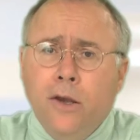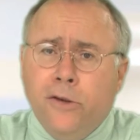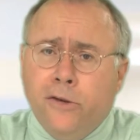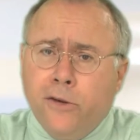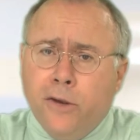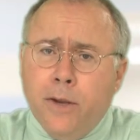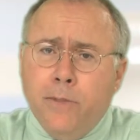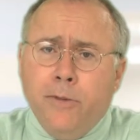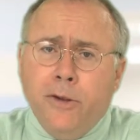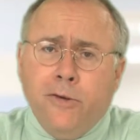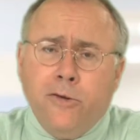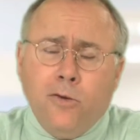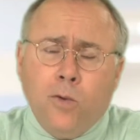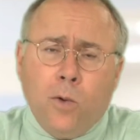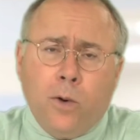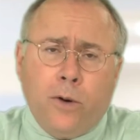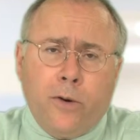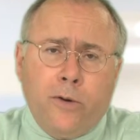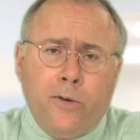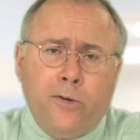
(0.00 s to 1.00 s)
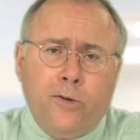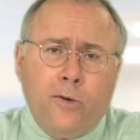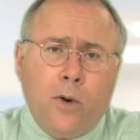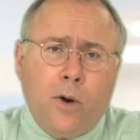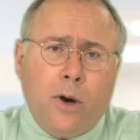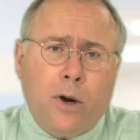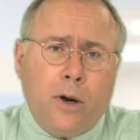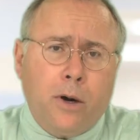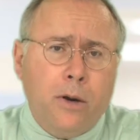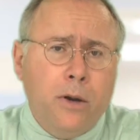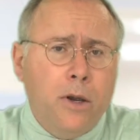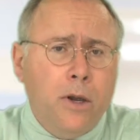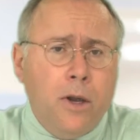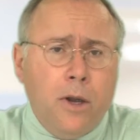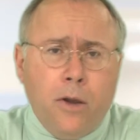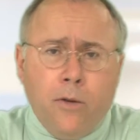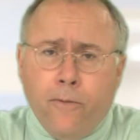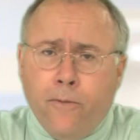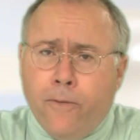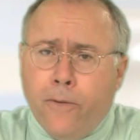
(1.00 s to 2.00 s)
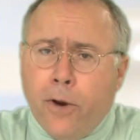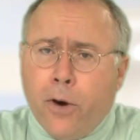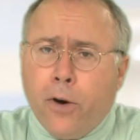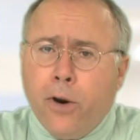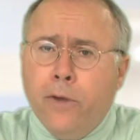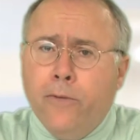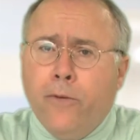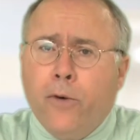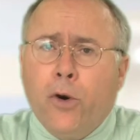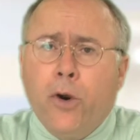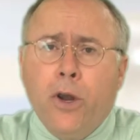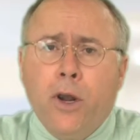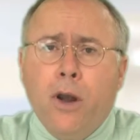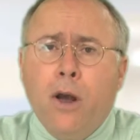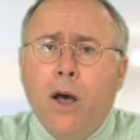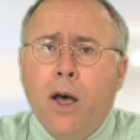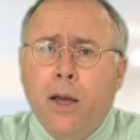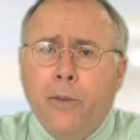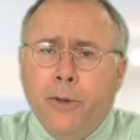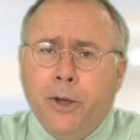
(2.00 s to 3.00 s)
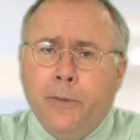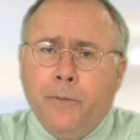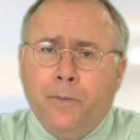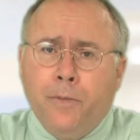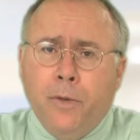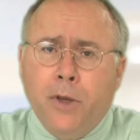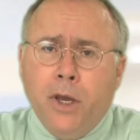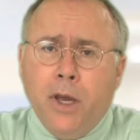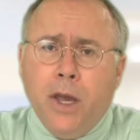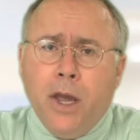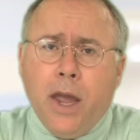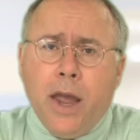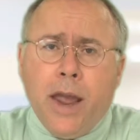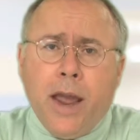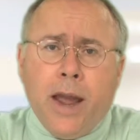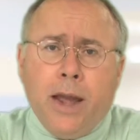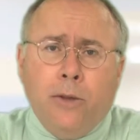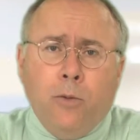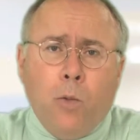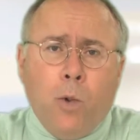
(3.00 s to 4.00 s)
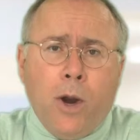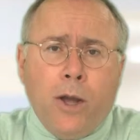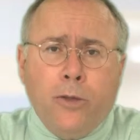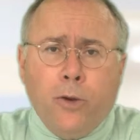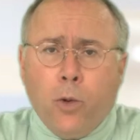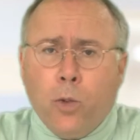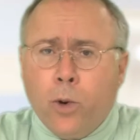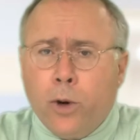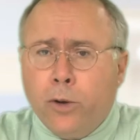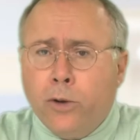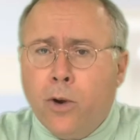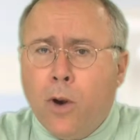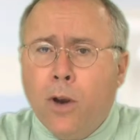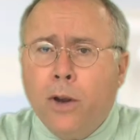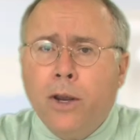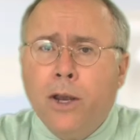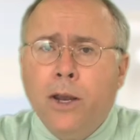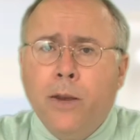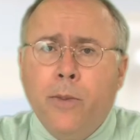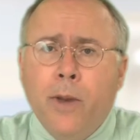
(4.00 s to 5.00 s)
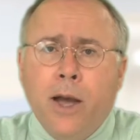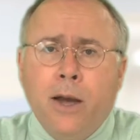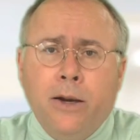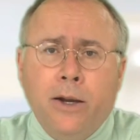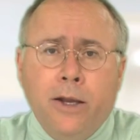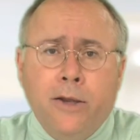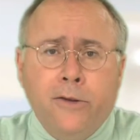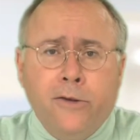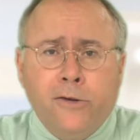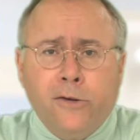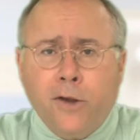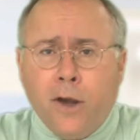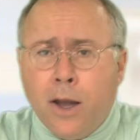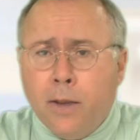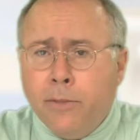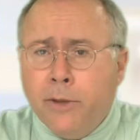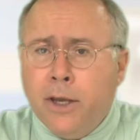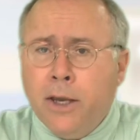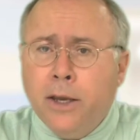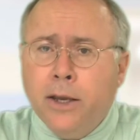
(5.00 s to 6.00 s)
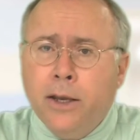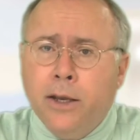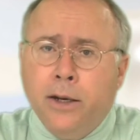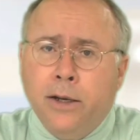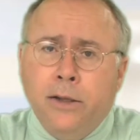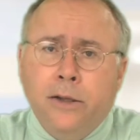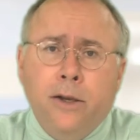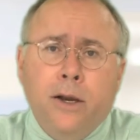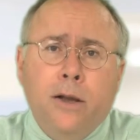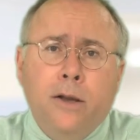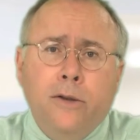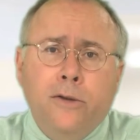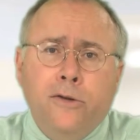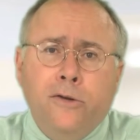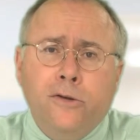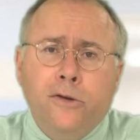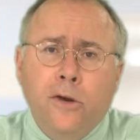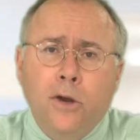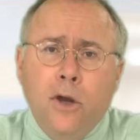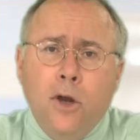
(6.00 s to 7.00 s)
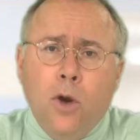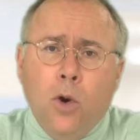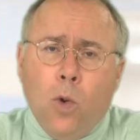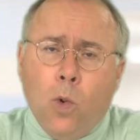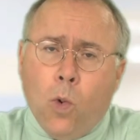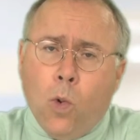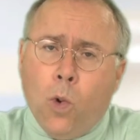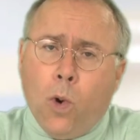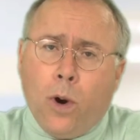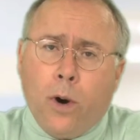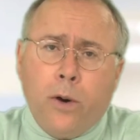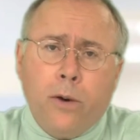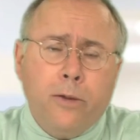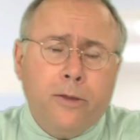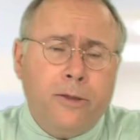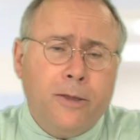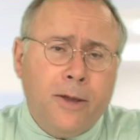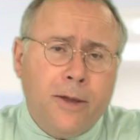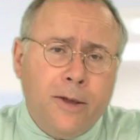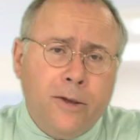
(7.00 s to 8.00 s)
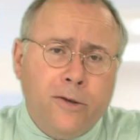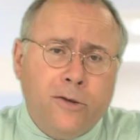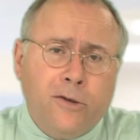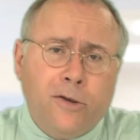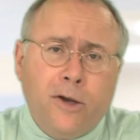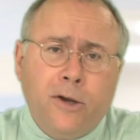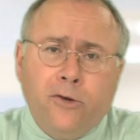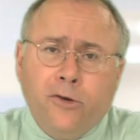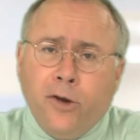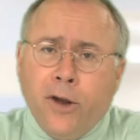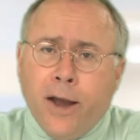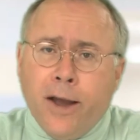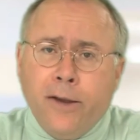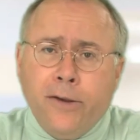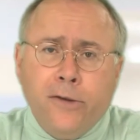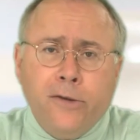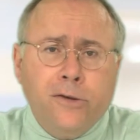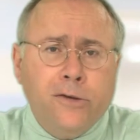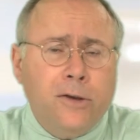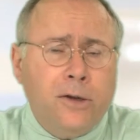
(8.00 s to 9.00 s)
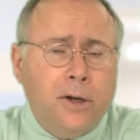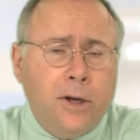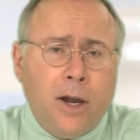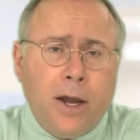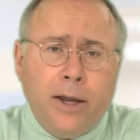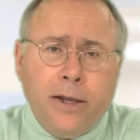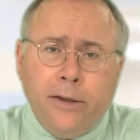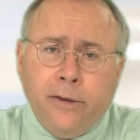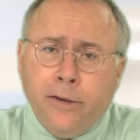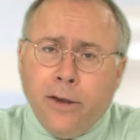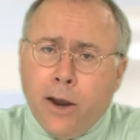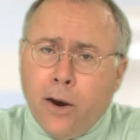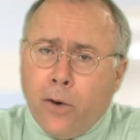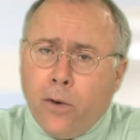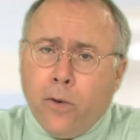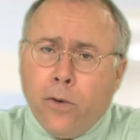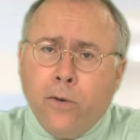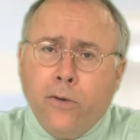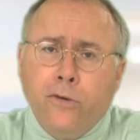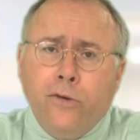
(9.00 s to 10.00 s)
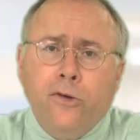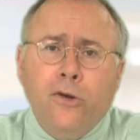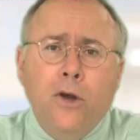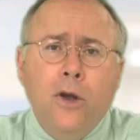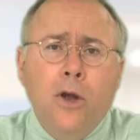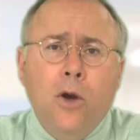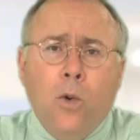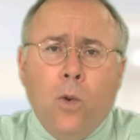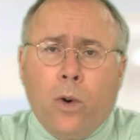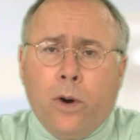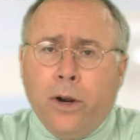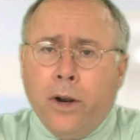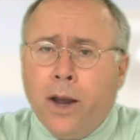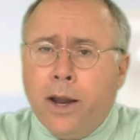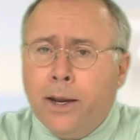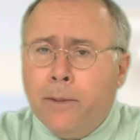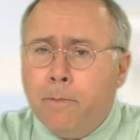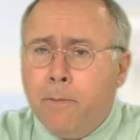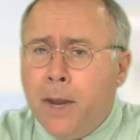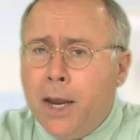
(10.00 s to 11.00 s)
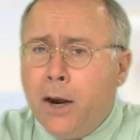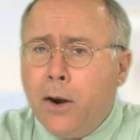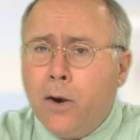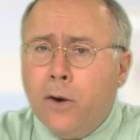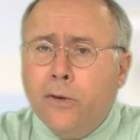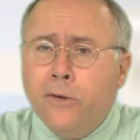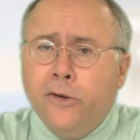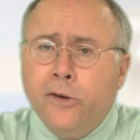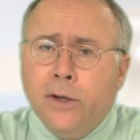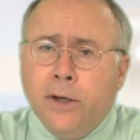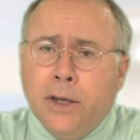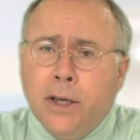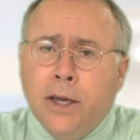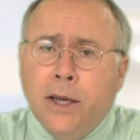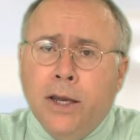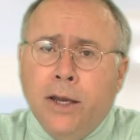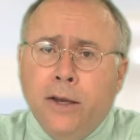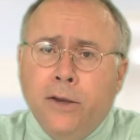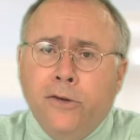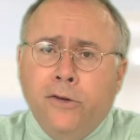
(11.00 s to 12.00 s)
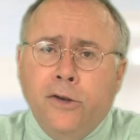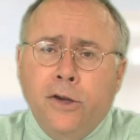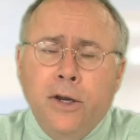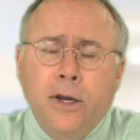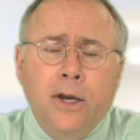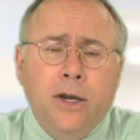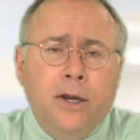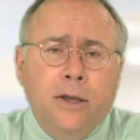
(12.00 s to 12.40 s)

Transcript: Sleep disorders are very, very common. And whether we're talking about insomnia in adults or things such as night terrors or nightmares in kids,